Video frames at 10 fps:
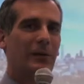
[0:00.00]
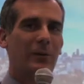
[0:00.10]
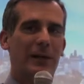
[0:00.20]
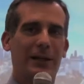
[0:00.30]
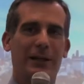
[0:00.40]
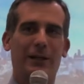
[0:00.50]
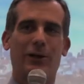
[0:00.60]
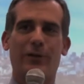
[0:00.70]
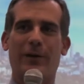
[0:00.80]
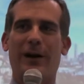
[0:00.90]
We
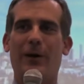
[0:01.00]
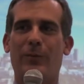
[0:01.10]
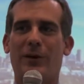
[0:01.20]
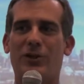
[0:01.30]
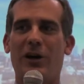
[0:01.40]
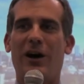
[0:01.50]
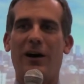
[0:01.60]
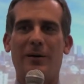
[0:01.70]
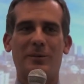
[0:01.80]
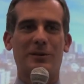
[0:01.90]
look for help with
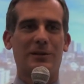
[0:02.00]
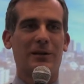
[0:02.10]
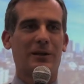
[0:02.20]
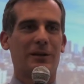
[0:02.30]
jobs.